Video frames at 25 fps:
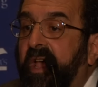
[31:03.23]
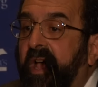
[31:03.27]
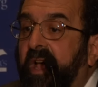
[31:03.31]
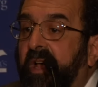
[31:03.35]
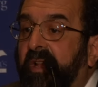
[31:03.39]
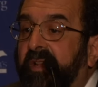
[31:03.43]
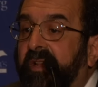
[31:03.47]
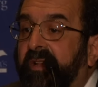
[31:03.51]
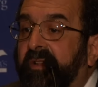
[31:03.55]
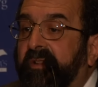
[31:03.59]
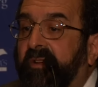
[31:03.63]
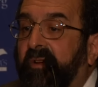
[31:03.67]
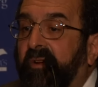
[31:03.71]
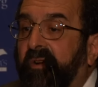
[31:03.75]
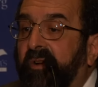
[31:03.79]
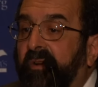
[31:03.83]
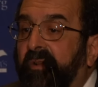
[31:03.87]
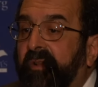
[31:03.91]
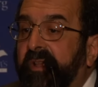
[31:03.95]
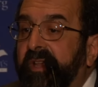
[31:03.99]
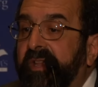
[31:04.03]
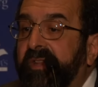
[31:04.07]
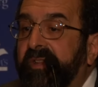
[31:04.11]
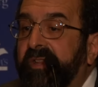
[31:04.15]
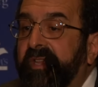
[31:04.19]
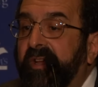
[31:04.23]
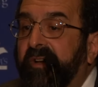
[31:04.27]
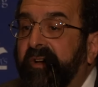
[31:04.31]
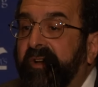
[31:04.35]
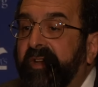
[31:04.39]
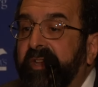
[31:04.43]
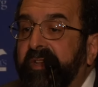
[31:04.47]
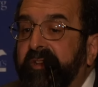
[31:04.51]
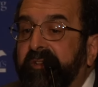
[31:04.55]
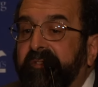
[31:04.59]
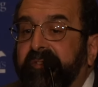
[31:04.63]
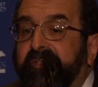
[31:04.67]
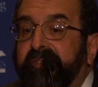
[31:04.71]
a girl in the
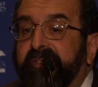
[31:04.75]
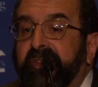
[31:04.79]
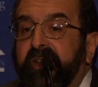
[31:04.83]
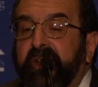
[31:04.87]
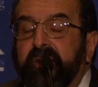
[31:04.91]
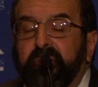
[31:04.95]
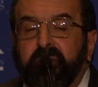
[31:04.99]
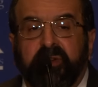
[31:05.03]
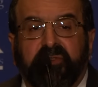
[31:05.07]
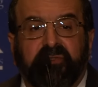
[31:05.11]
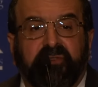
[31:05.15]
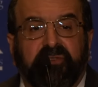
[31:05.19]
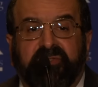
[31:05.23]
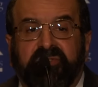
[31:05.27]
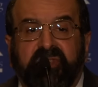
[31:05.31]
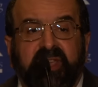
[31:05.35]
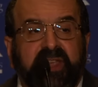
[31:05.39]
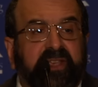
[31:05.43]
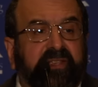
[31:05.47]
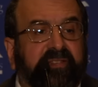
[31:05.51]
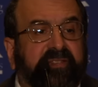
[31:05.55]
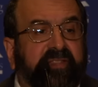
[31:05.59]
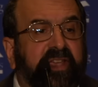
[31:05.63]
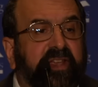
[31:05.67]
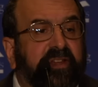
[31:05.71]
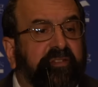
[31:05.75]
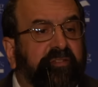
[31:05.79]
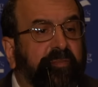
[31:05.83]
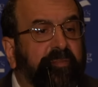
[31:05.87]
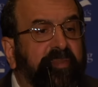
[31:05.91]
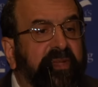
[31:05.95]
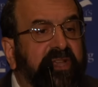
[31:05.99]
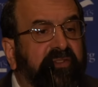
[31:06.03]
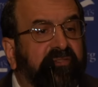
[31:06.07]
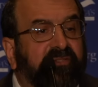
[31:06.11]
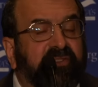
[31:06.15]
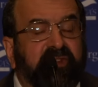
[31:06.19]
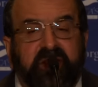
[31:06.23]
audience said, What you're saying is hate
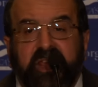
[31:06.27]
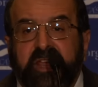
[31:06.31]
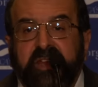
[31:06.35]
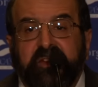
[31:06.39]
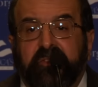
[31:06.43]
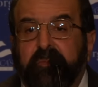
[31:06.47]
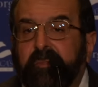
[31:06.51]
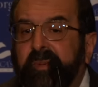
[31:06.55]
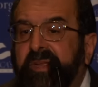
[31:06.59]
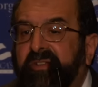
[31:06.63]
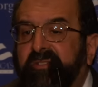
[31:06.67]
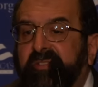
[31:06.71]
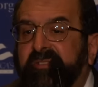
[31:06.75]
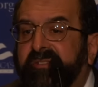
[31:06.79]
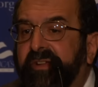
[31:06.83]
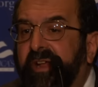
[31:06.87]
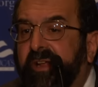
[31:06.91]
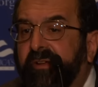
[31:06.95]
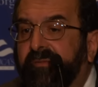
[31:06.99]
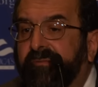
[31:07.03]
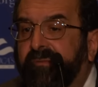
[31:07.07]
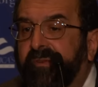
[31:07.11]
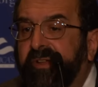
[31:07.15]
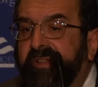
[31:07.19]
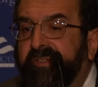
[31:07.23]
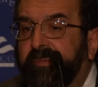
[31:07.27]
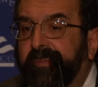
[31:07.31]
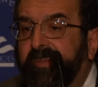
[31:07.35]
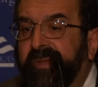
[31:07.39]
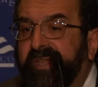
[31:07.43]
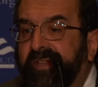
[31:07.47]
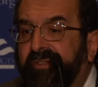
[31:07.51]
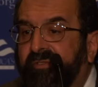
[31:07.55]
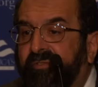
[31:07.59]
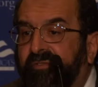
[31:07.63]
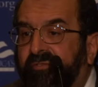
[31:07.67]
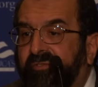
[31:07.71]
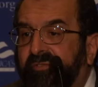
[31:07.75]
speech, and hate speech is not free
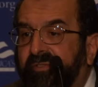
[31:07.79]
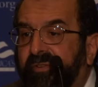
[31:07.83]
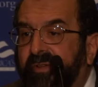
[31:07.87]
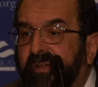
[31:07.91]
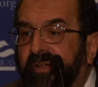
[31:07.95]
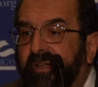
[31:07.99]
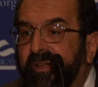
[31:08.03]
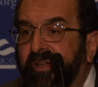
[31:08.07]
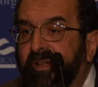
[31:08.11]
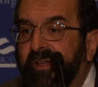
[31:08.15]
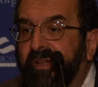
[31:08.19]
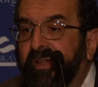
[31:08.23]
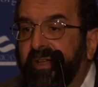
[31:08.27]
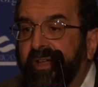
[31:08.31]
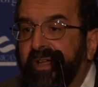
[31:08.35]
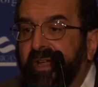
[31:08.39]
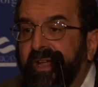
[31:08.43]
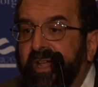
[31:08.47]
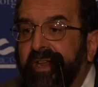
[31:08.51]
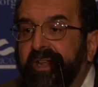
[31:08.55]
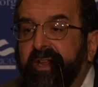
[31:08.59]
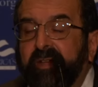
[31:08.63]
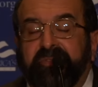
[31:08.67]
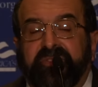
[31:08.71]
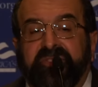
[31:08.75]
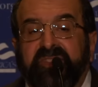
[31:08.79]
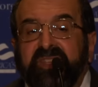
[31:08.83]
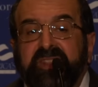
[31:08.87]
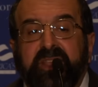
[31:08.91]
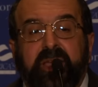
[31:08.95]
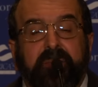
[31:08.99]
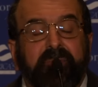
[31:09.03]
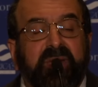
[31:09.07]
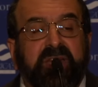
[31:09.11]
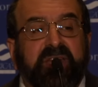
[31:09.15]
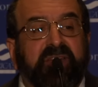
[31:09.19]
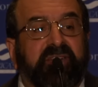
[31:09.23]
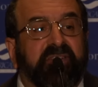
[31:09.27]
speech. And I've seen
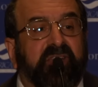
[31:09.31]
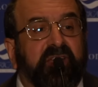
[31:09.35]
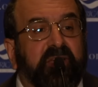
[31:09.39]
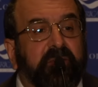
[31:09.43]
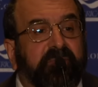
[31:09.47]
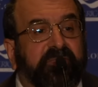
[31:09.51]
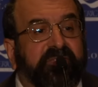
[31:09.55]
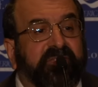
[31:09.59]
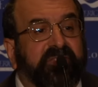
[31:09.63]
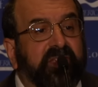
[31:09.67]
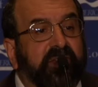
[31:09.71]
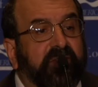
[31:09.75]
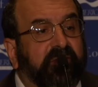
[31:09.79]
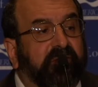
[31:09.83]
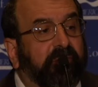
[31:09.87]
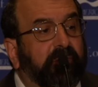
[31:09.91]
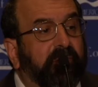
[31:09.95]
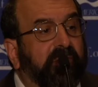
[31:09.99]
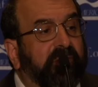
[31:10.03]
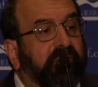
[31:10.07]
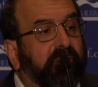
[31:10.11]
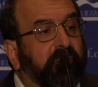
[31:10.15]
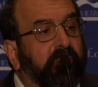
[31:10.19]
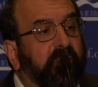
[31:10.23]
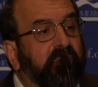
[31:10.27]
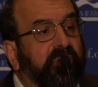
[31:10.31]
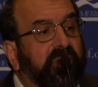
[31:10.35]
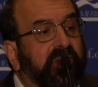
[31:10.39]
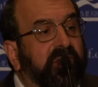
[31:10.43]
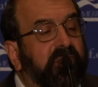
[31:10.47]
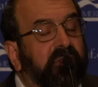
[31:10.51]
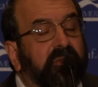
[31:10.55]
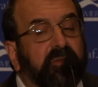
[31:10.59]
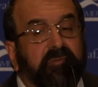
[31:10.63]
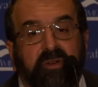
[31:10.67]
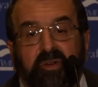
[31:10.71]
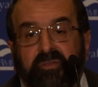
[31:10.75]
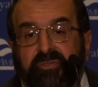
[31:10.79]
that many times since when I've spoken at
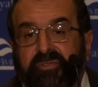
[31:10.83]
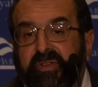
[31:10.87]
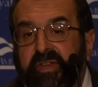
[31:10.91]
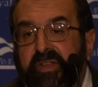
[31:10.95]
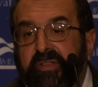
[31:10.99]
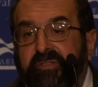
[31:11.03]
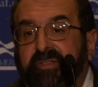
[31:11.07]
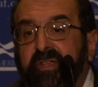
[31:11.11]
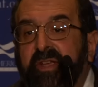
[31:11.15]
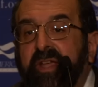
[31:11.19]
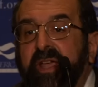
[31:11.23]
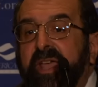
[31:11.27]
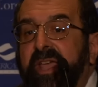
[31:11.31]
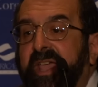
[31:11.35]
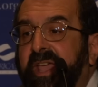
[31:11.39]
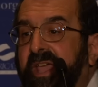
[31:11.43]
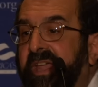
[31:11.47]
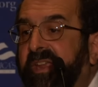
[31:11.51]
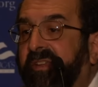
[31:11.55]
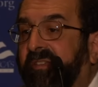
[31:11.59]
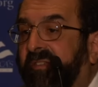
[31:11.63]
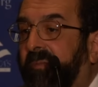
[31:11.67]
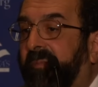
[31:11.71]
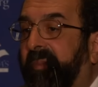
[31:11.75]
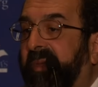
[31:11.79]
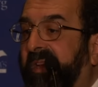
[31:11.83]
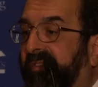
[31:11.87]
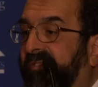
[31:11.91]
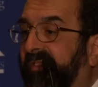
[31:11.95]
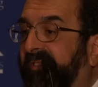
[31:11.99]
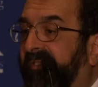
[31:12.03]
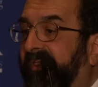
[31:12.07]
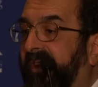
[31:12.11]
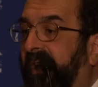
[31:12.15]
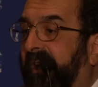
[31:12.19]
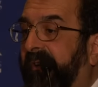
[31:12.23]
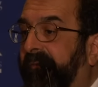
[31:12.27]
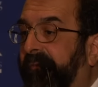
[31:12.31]
universities. Hate speech
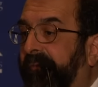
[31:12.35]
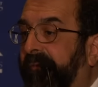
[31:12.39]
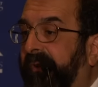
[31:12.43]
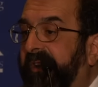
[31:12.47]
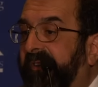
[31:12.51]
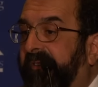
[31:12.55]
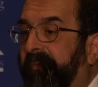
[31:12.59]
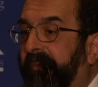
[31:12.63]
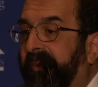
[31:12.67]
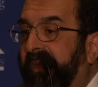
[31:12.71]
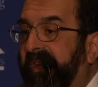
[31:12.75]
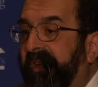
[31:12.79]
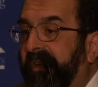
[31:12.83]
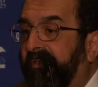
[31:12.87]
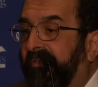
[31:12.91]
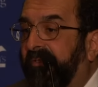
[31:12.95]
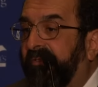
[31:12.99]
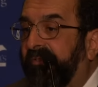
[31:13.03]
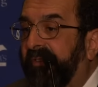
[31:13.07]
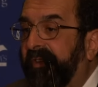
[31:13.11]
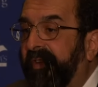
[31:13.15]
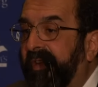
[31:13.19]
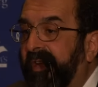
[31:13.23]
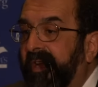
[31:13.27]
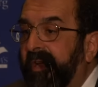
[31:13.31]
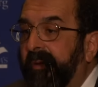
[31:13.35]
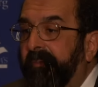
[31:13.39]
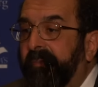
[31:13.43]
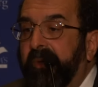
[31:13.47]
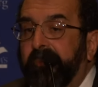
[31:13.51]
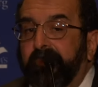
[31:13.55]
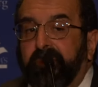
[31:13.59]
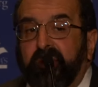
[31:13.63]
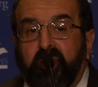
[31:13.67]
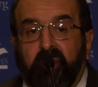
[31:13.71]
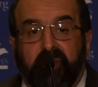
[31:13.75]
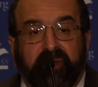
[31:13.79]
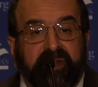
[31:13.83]
is not free speech.
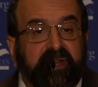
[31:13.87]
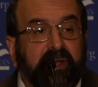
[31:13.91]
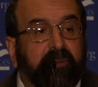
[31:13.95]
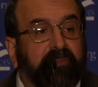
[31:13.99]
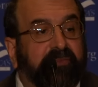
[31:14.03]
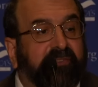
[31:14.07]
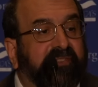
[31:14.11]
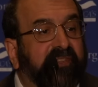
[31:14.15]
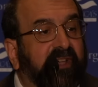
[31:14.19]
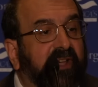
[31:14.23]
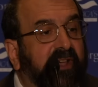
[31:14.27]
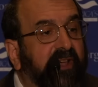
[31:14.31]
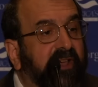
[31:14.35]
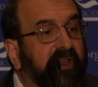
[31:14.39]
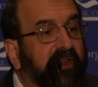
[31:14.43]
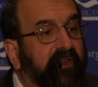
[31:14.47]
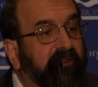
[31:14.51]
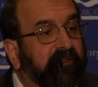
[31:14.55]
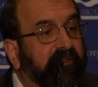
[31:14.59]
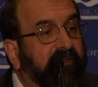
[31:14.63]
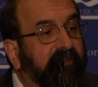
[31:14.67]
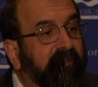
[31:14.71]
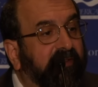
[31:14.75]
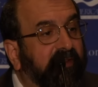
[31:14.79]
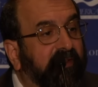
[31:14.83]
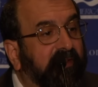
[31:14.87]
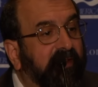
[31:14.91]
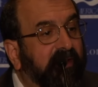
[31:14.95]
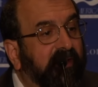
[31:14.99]
People holding up signs.